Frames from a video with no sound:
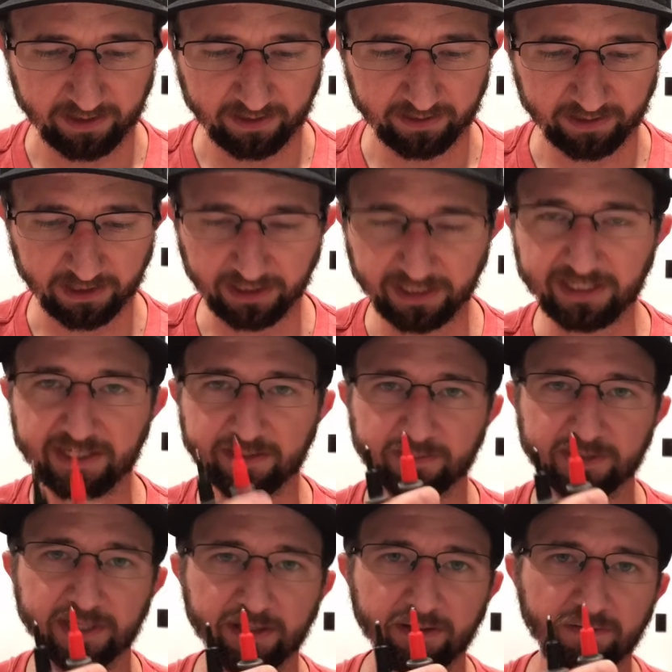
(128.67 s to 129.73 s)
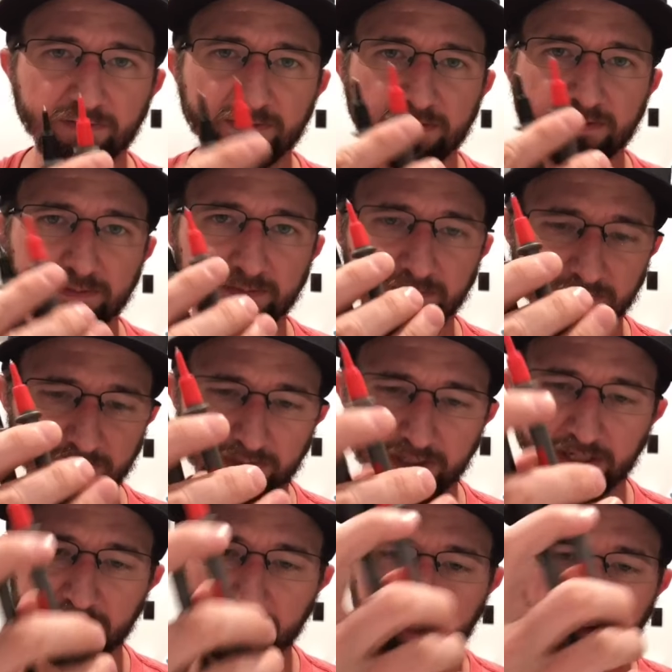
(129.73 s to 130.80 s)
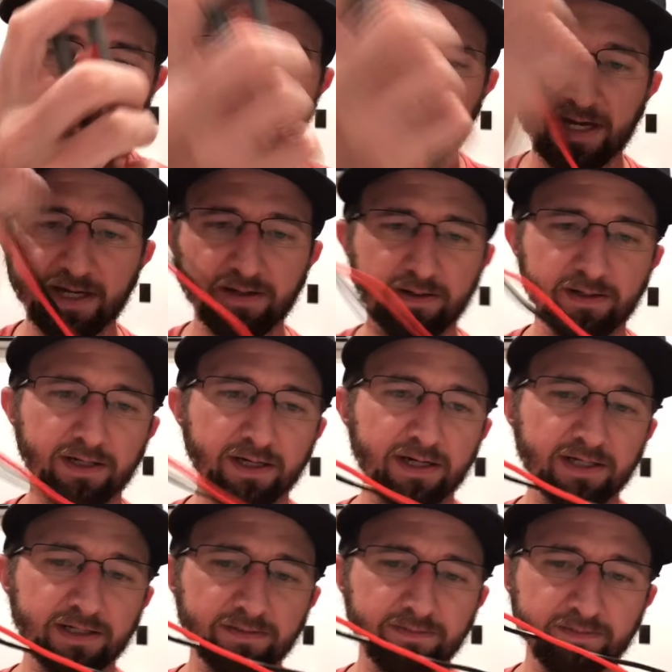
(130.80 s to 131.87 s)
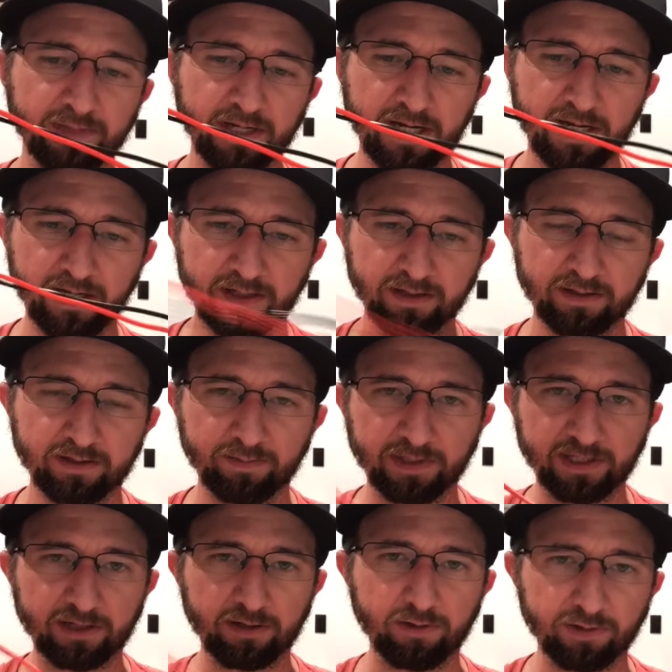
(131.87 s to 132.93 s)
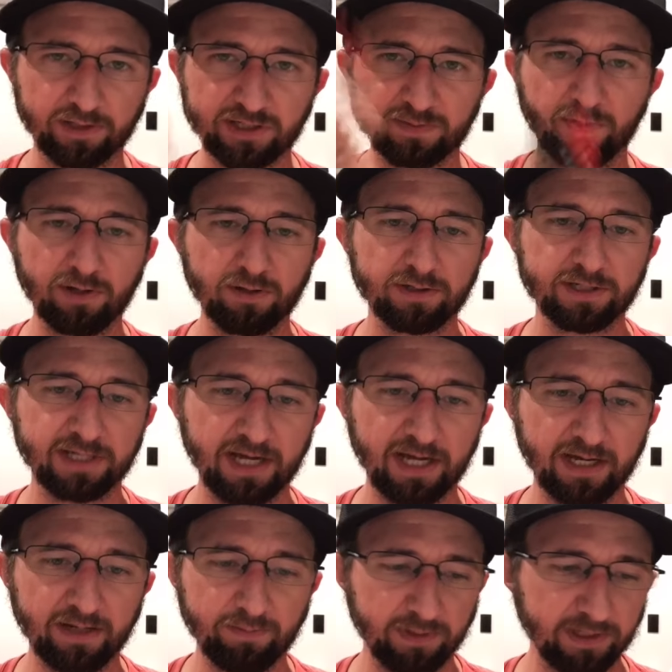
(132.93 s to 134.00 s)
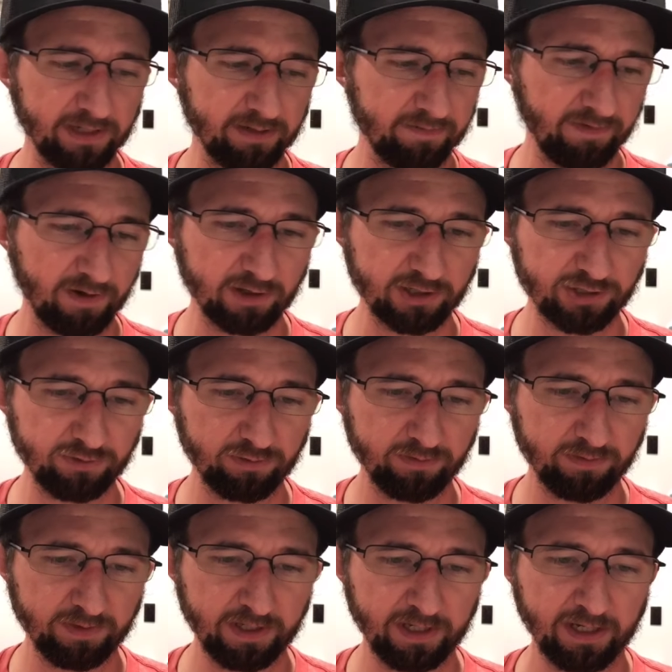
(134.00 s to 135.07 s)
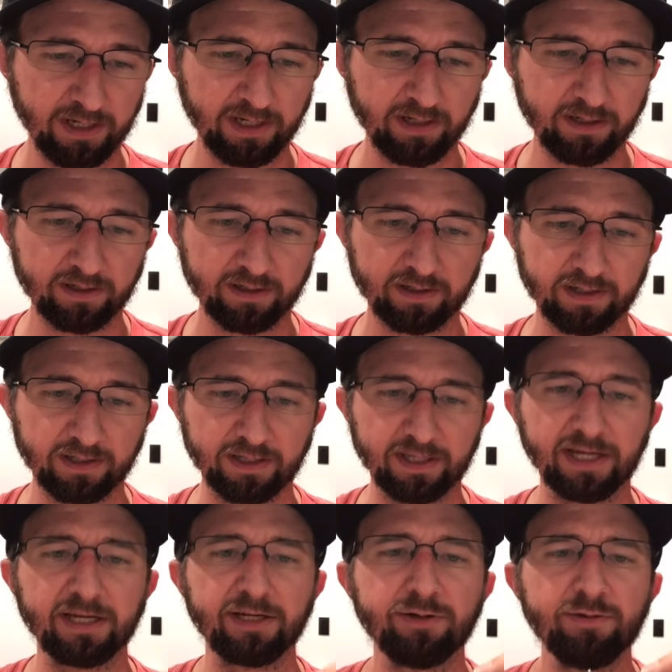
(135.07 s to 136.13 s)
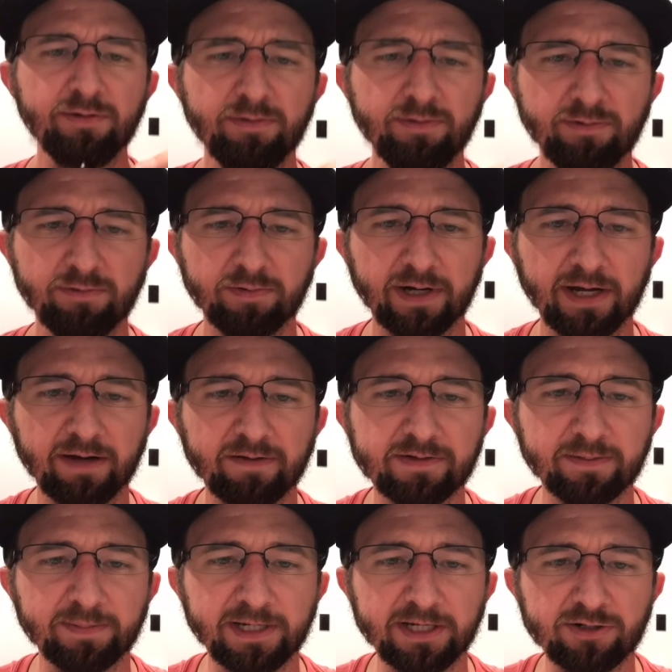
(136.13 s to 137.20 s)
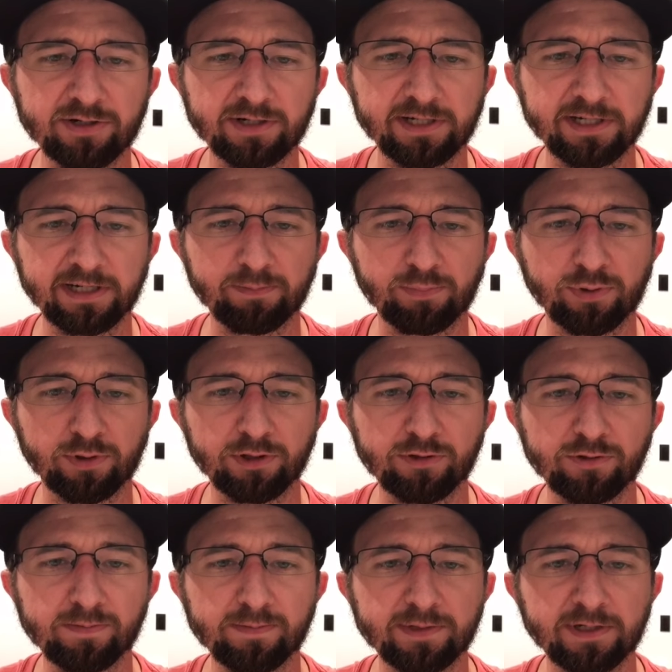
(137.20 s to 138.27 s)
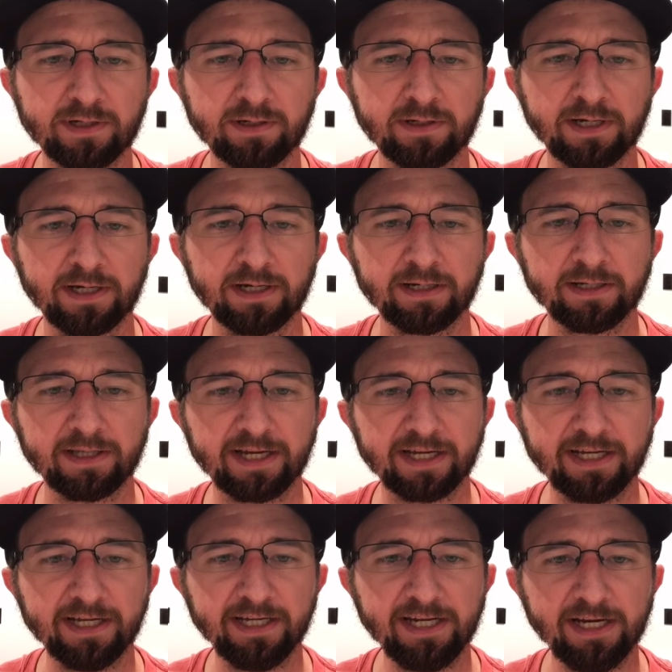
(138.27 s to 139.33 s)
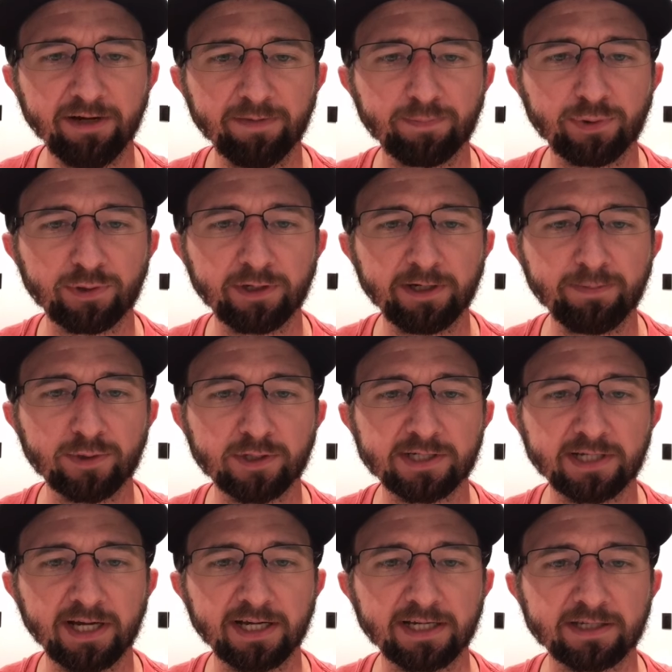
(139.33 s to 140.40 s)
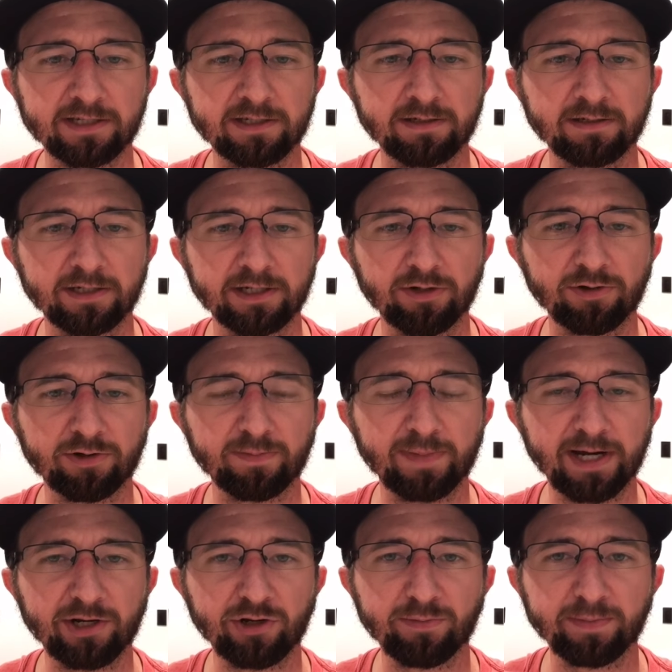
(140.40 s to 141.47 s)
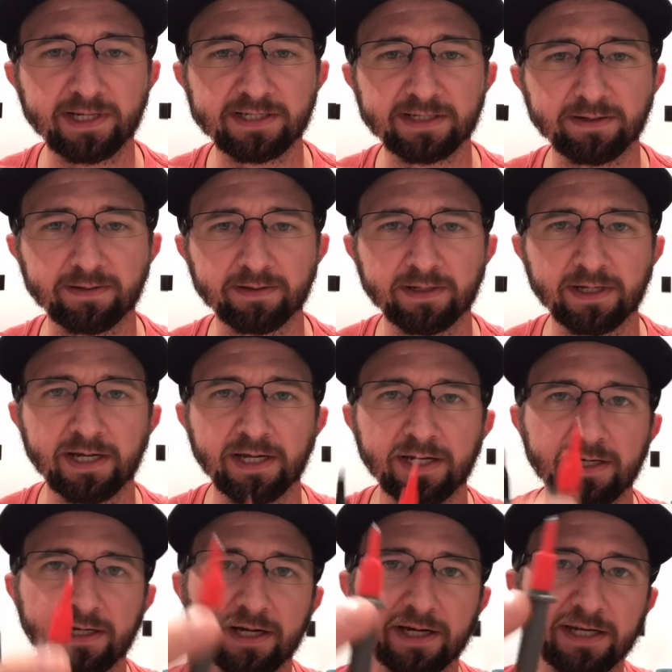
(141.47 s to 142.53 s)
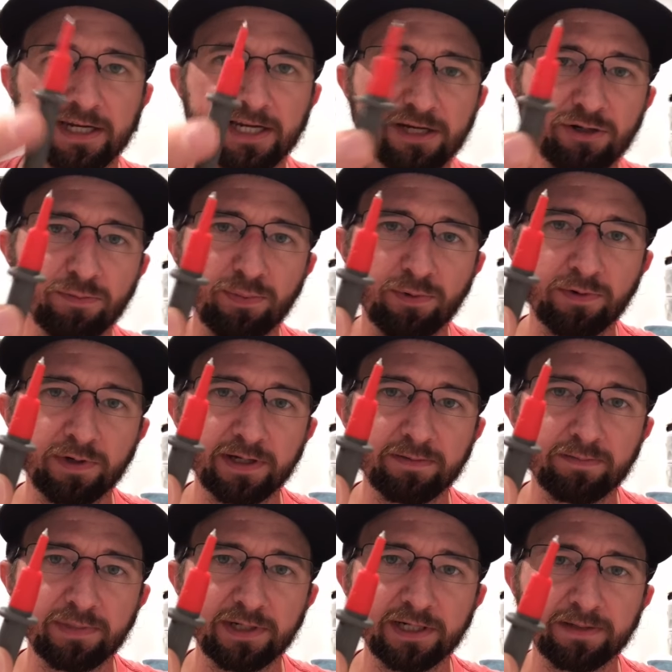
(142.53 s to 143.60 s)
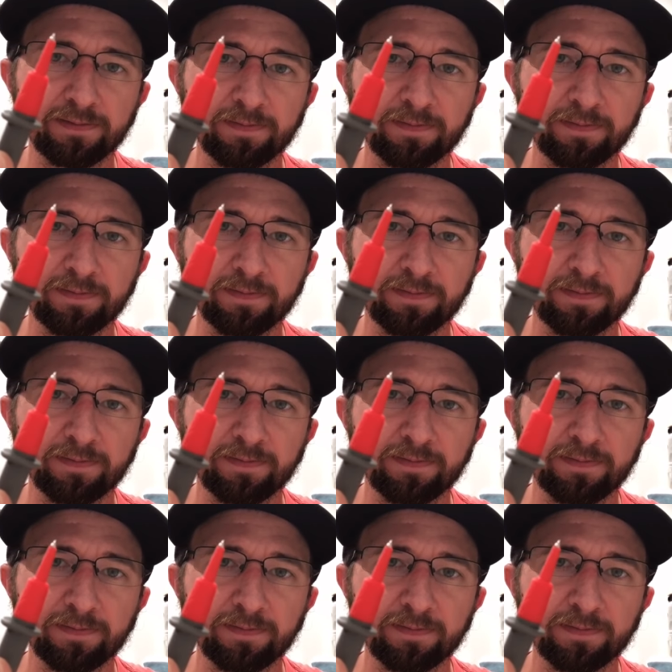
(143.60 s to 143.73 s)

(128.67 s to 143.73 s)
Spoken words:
The leads themselves, not bad. They're on the smaller side, but functional. They do have some interesting probes. They get down pretty precise. They're by no means a needle point, but